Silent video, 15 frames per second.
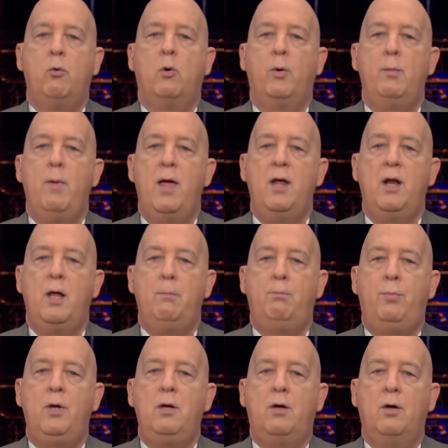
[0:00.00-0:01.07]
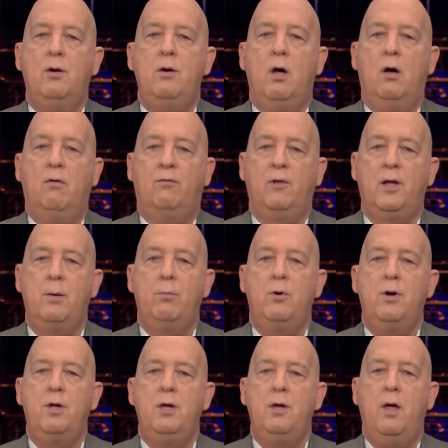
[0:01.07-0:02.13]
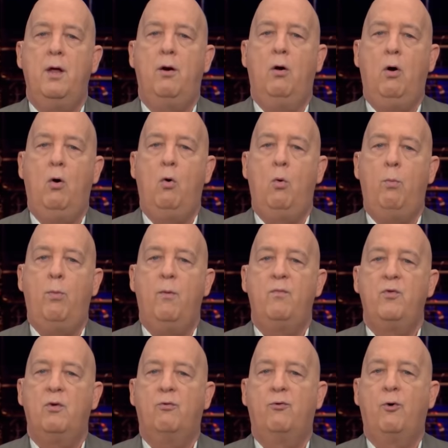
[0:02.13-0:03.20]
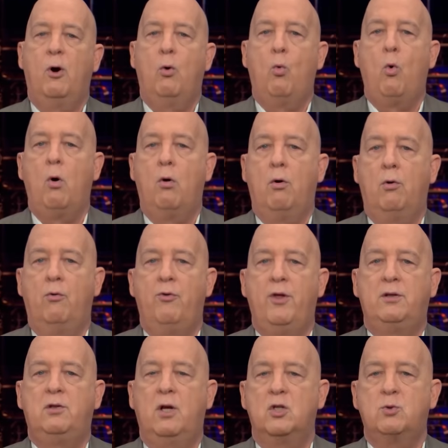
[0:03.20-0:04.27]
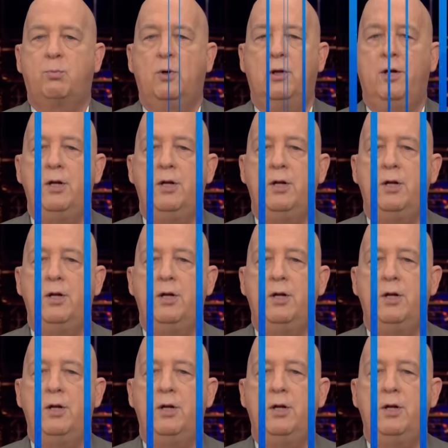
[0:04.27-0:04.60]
remain a beacon of liberty and hope for a world that desperately